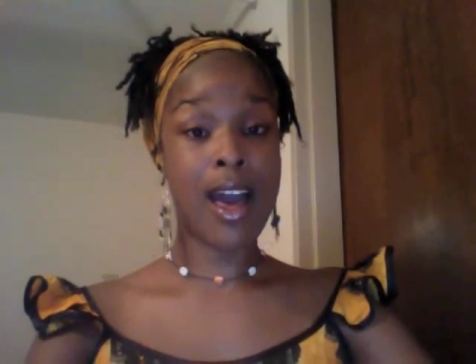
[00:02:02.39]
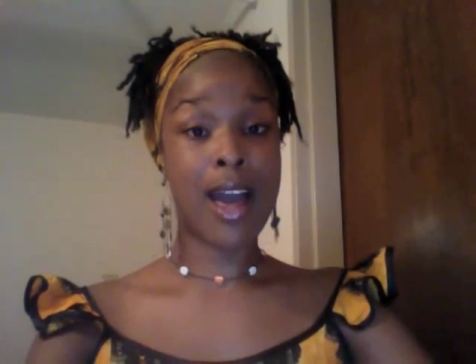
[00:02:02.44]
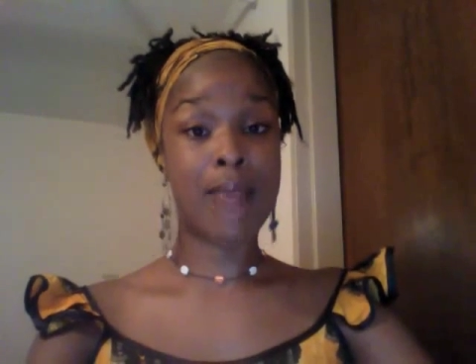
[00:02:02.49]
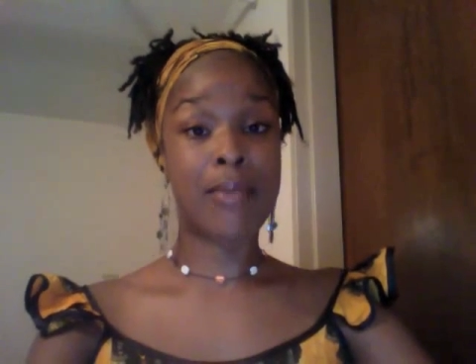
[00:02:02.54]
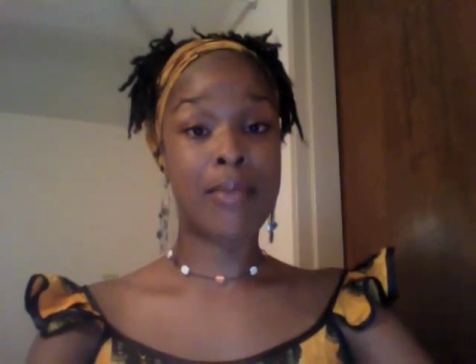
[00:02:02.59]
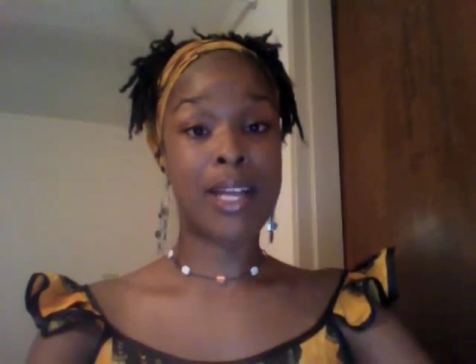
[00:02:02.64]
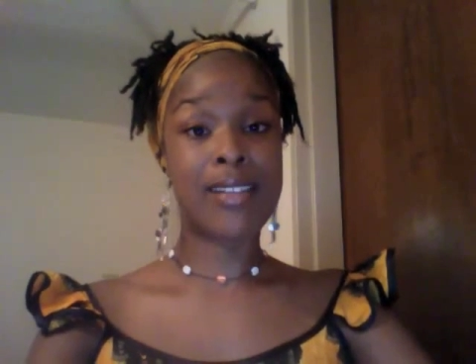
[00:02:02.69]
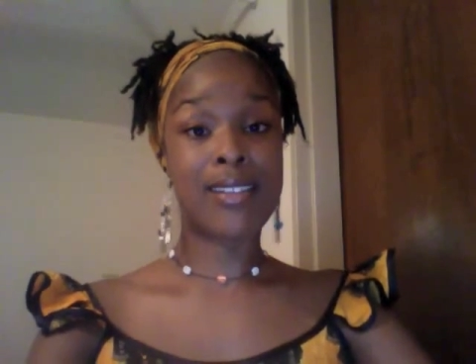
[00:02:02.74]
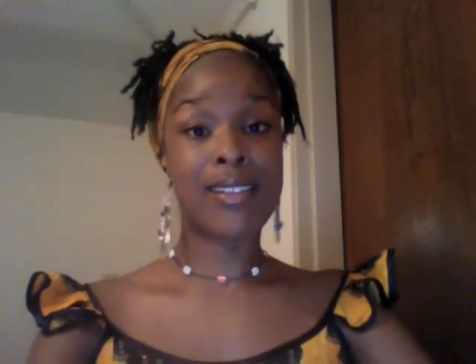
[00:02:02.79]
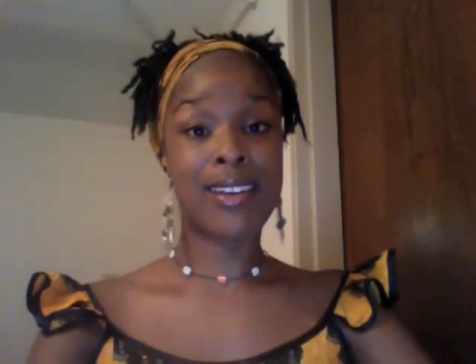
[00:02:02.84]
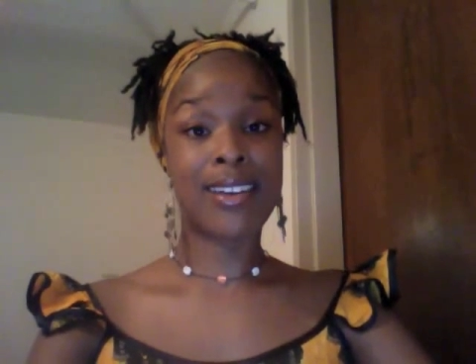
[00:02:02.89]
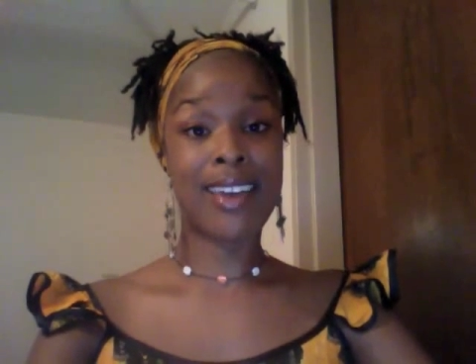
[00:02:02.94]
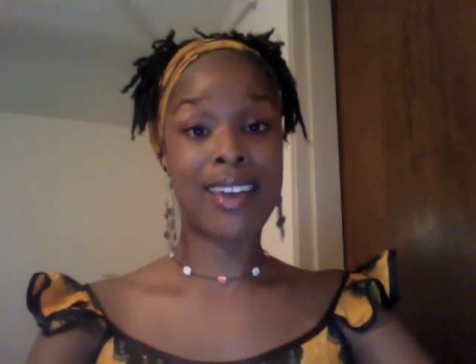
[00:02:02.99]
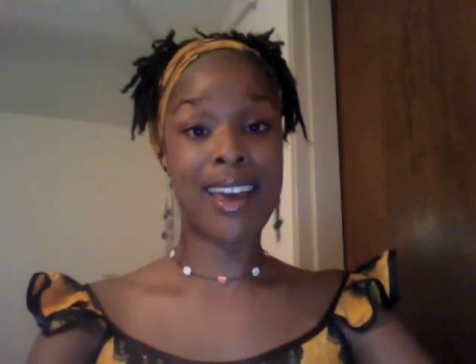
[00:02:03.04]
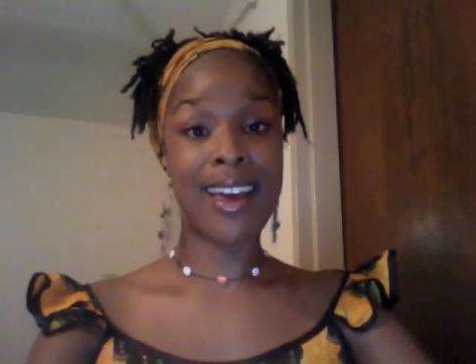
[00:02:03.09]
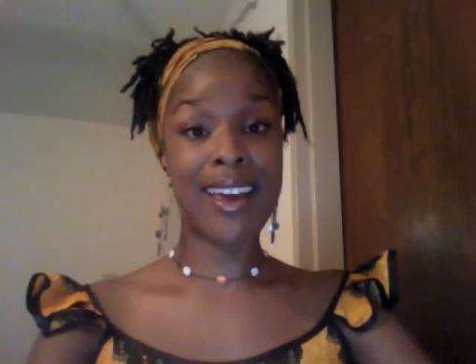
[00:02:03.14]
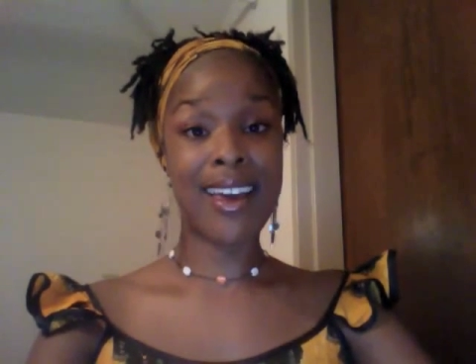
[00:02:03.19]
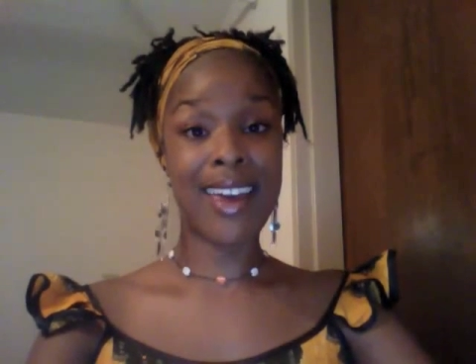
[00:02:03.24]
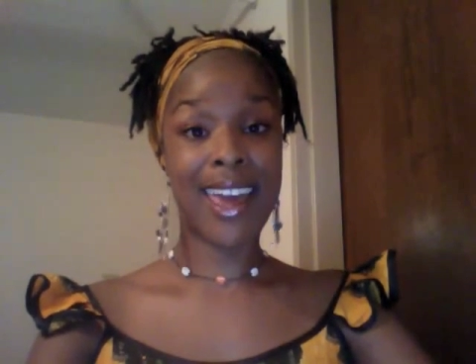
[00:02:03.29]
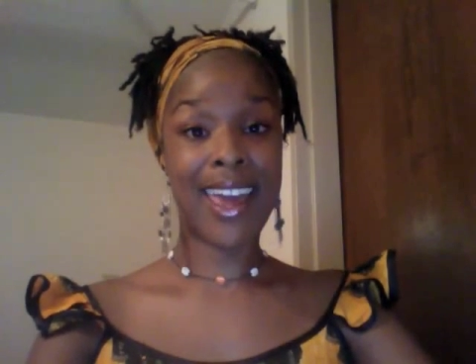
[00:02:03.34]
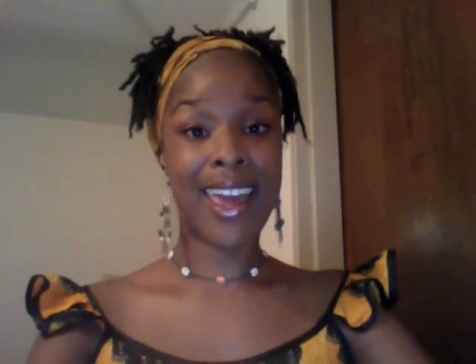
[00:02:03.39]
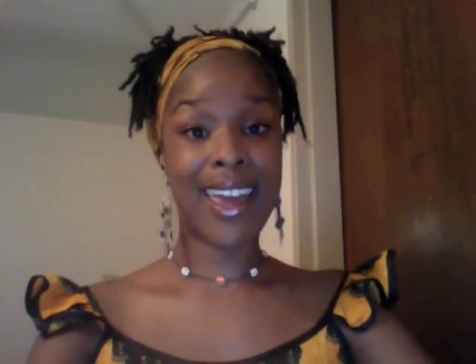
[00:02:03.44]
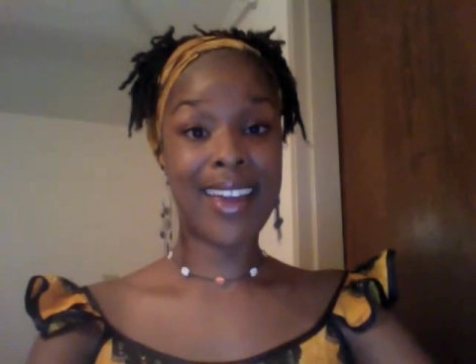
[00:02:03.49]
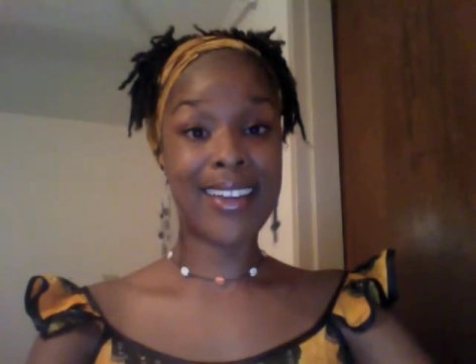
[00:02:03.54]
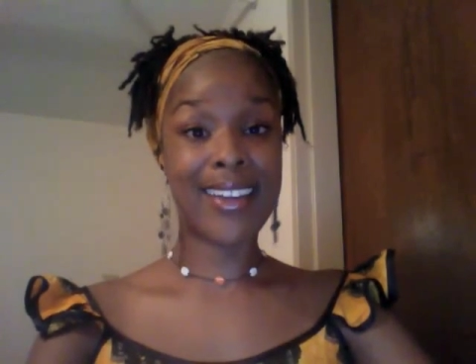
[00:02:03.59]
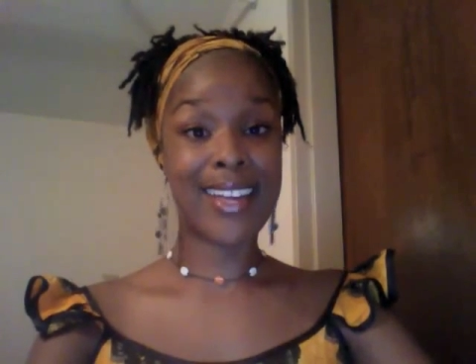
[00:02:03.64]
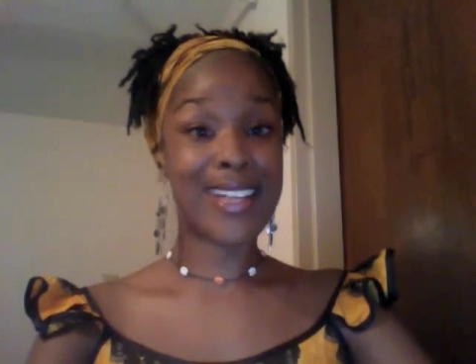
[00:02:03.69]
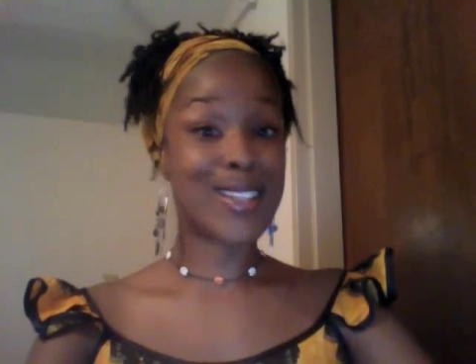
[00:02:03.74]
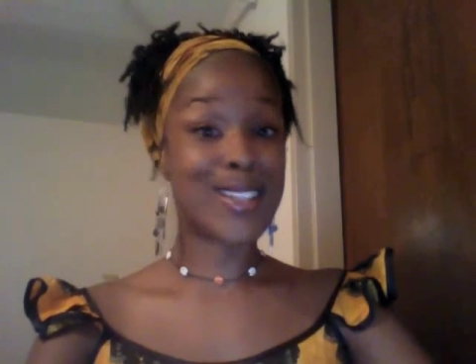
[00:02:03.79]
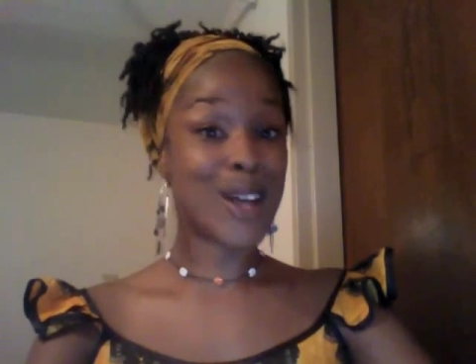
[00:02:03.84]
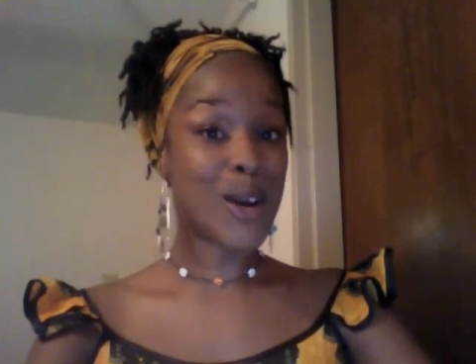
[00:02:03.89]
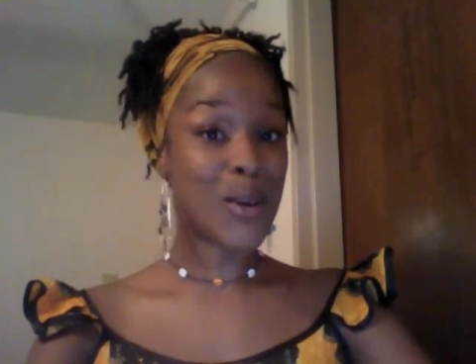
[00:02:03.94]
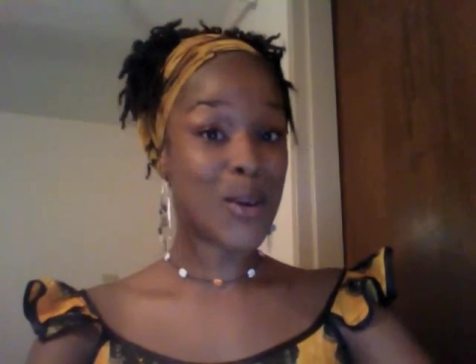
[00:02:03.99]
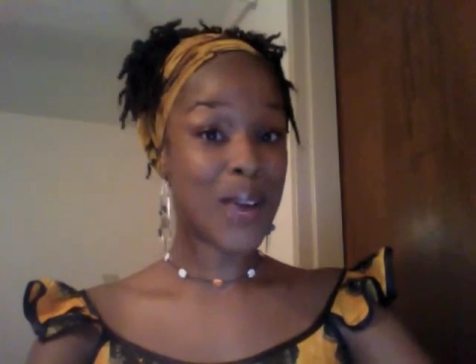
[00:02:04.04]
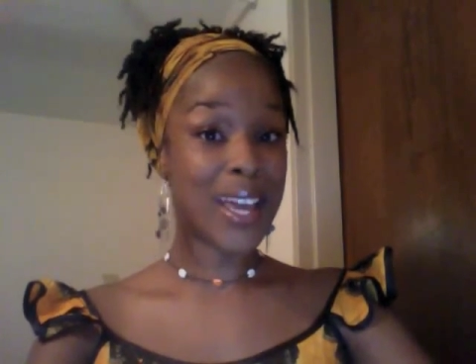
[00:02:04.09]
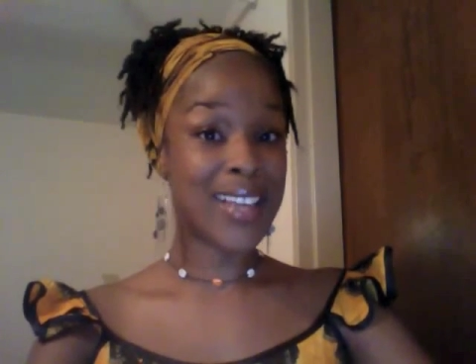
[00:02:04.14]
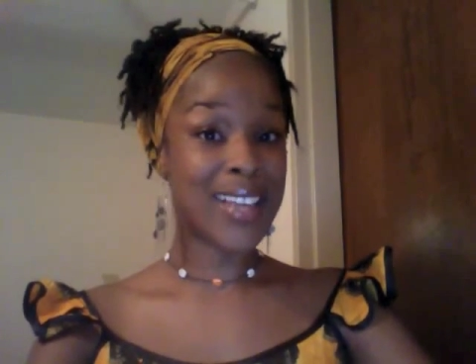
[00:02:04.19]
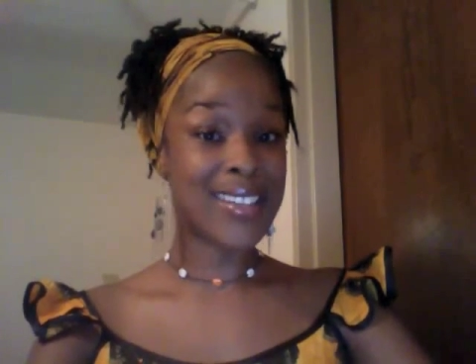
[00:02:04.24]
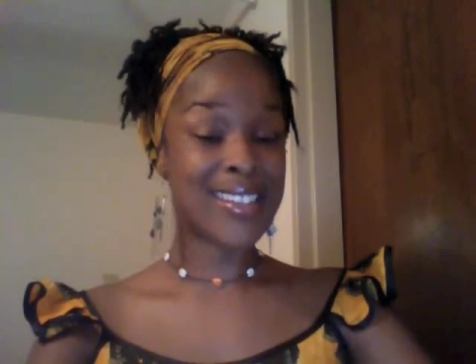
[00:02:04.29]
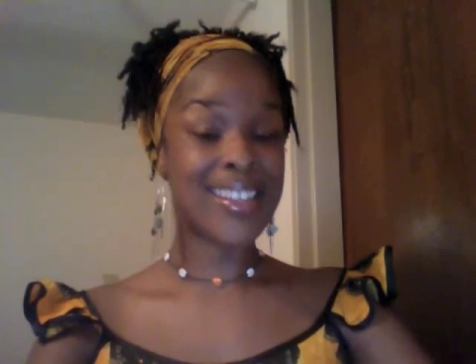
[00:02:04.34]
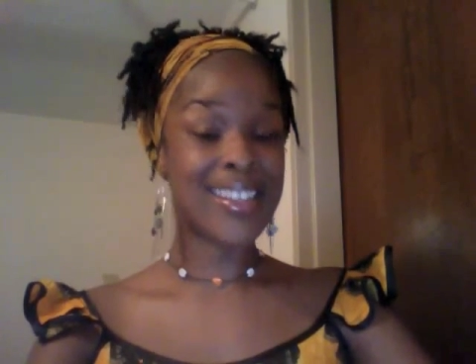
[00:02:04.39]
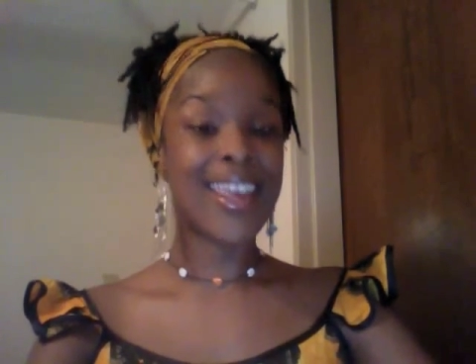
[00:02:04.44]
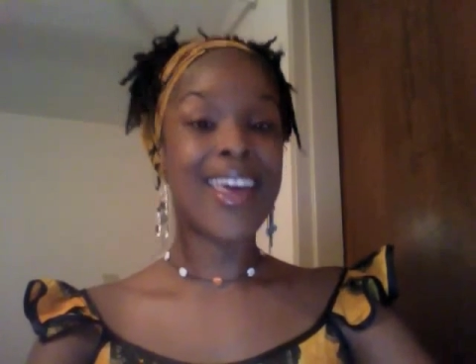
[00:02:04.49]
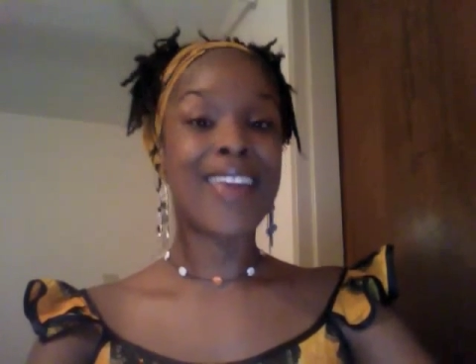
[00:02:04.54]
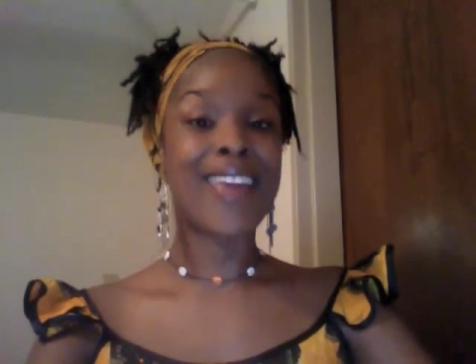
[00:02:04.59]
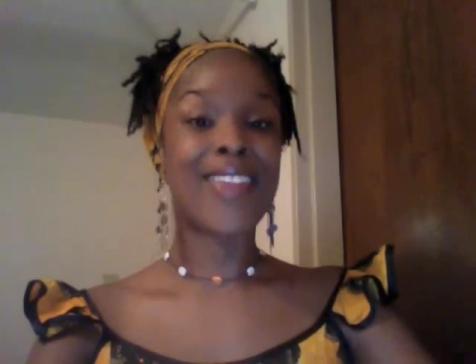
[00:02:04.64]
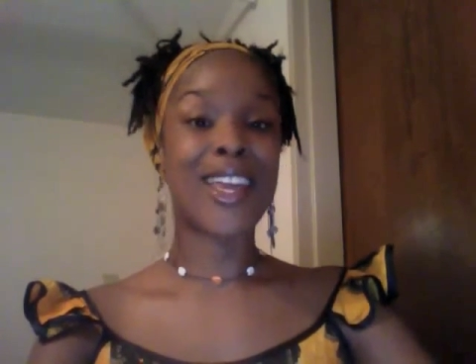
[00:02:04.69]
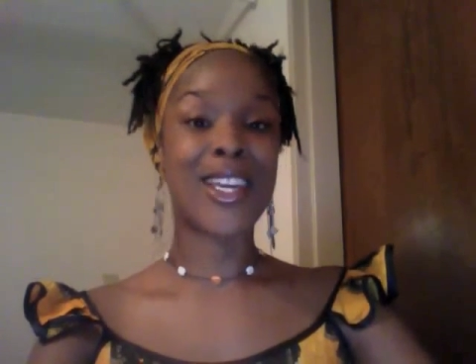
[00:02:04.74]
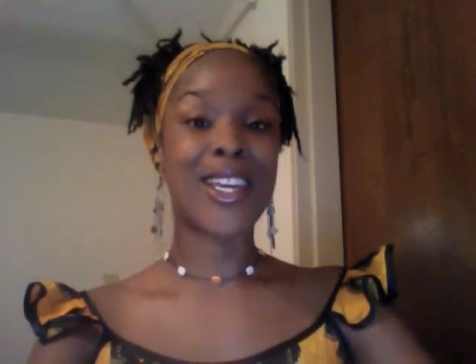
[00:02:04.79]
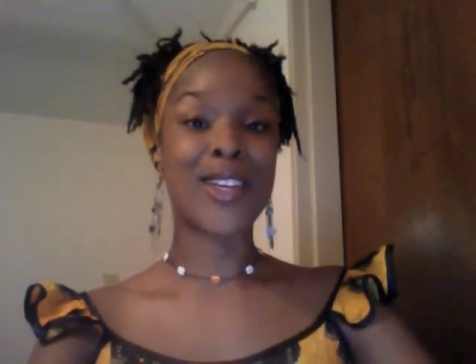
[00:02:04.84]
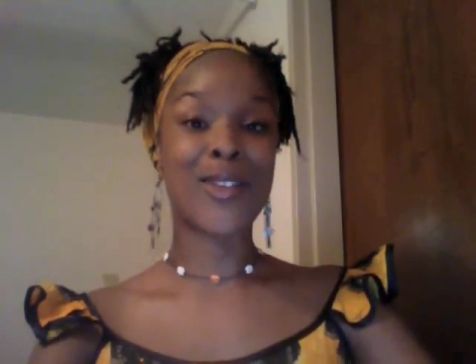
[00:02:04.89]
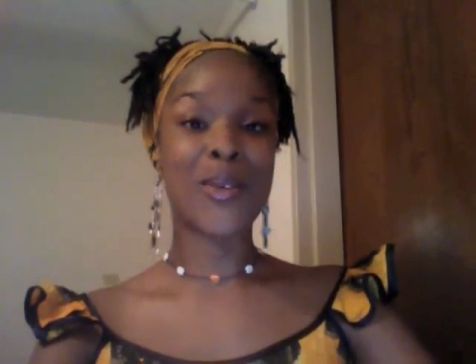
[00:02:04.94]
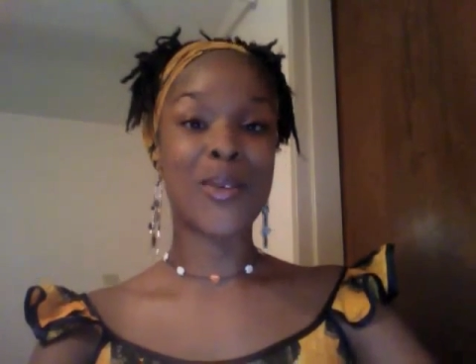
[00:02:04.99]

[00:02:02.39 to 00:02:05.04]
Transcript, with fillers: I'm Nantaya, and as always, thank you for